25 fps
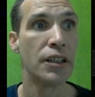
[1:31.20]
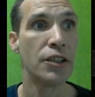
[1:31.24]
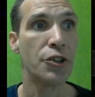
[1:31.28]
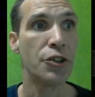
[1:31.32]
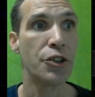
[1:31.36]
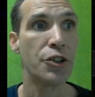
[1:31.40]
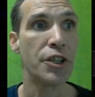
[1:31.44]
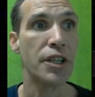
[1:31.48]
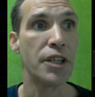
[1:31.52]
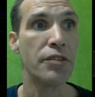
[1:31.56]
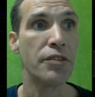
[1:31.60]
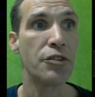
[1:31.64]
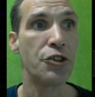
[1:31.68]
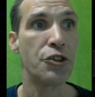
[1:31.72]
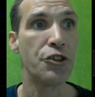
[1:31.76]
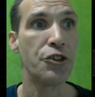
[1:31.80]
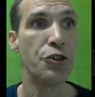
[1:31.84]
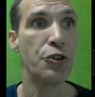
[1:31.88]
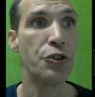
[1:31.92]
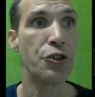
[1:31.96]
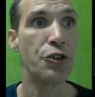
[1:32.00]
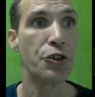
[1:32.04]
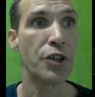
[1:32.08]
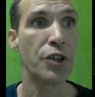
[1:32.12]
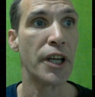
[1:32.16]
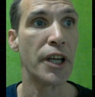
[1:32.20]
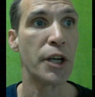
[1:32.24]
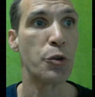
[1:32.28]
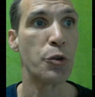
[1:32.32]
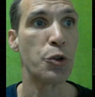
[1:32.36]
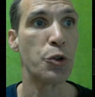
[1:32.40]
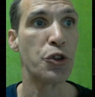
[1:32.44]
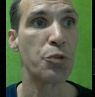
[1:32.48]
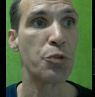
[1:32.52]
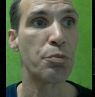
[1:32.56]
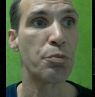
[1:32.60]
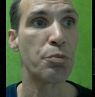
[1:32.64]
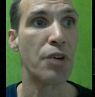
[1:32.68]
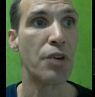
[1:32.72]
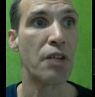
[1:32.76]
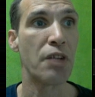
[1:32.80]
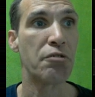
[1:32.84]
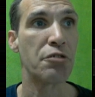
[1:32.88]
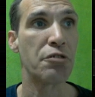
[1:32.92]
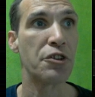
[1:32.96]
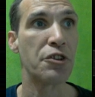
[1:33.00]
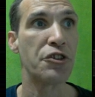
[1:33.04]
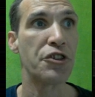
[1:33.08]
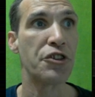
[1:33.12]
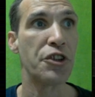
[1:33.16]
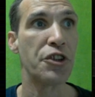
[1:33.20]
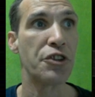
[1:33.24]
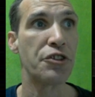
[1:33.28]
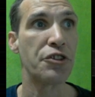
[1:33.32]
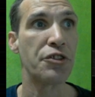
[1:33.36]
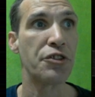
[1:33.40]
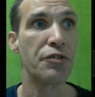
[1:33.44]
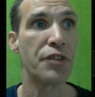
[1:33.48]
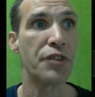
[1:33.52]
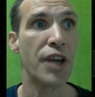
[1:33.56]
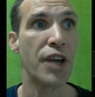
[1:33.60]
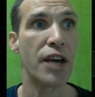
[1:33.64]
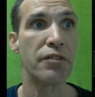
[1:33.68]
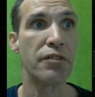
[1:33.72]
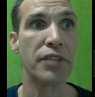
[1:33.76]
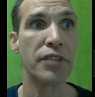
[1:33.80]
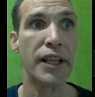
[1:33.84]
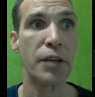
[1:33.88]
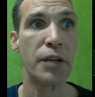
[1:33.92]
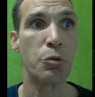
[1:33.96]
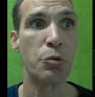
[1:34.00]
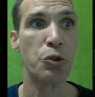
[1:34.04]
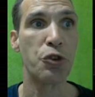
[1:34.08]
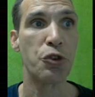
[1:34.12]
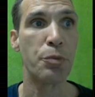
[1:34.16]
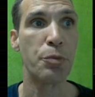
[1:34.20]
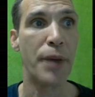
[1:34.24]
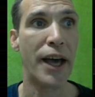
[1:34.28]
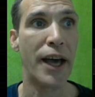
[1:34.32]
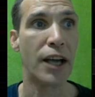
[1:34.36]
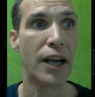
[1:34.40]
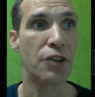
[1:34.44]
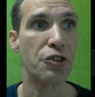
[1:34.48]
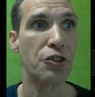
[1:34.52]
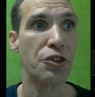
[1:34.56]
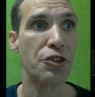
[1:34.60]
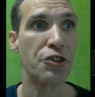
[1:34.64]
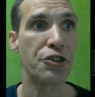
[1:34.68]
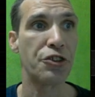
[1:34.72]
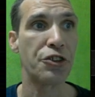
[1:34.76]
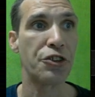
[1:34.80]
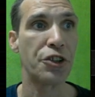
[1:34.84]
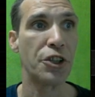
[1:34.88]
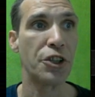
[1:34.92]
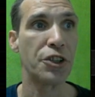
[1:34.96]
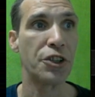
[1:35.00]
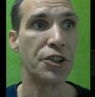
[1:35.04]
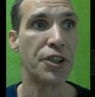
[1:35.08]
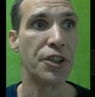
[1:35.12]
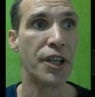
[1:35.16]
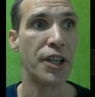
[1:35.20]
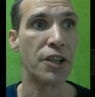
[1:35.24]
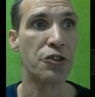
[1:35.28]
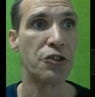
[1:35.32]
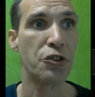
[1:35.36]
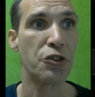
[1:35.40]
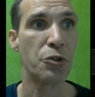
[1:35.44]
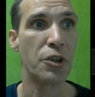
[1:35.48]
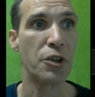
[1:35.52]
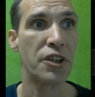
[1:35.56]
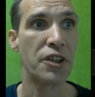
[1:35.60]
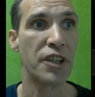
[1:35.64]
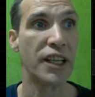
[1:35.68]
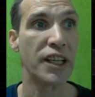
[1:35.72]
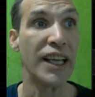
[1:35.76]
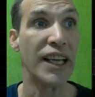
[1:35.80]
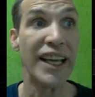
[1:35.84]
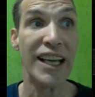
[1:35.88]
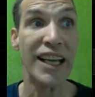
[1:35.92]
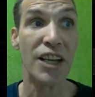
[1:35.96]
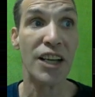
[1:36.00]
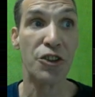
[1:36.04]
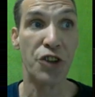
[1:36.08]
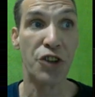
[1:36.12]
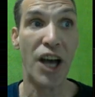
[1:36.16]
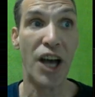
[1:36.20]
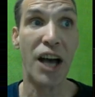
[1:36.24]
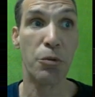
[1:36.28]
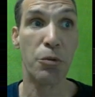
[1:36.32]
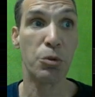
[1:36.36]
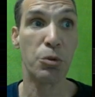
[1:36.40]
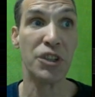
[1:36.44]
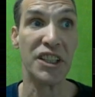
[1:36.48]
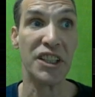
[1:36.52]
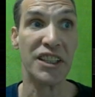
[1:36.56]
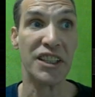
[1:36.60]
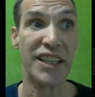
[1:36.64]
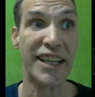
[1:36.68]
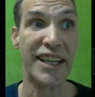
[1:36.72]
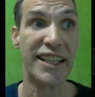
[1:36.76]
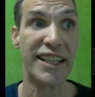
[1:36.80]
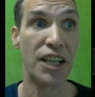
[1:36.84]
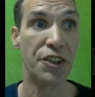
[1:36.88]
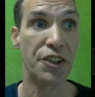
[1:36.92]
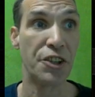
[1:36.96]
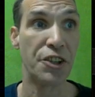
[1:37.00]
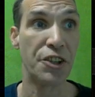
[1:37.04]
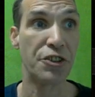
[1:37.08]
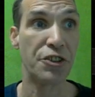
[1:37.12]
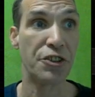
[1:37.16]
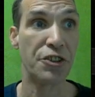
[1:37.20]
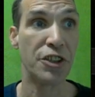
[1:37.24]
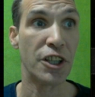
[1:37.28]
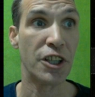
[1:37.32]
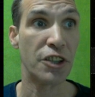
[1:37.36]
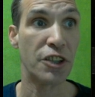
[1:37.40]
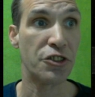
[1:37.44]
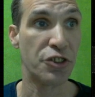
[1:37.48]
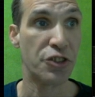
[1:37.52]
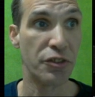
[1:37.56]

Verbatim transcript: You can even choose your language preferences if you have language packs installed and that sort of thing. So I really like how this looks.